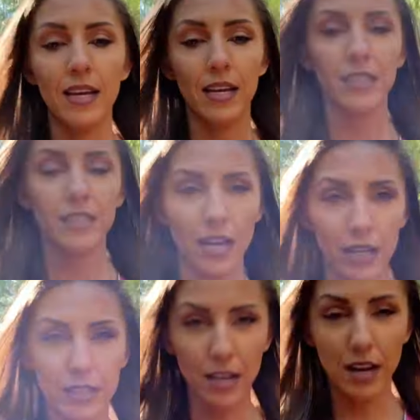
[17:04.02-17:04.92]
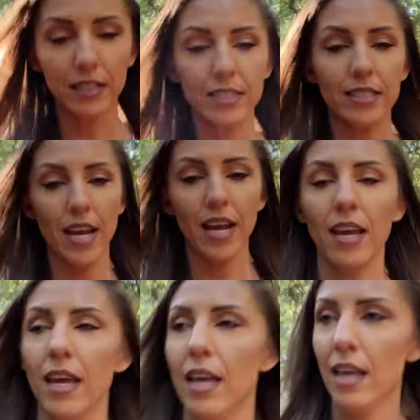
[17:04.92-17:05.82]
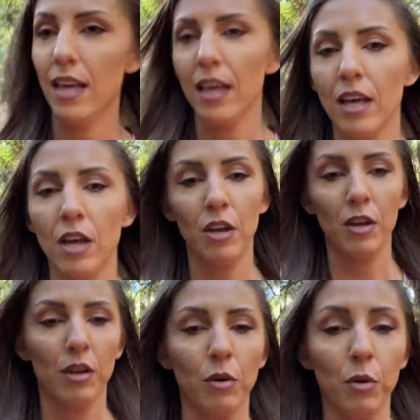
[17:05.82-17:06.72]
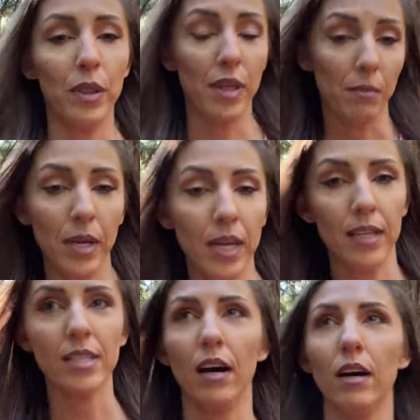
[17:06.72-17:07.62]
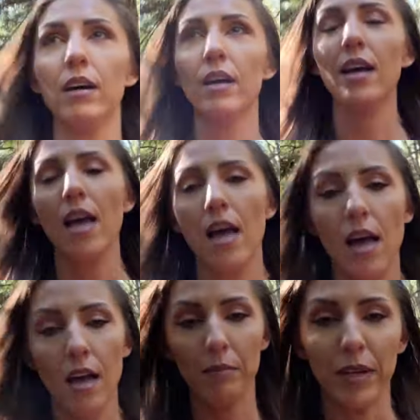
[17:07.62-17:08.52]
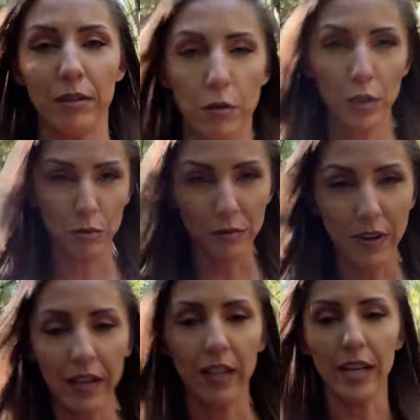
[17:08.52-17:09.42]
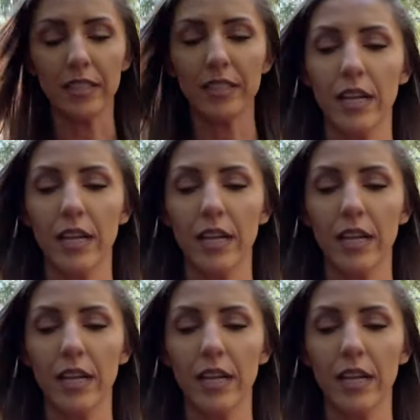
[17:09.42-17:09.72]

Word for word: Decided to kind of stay with him until my divorce was finalized.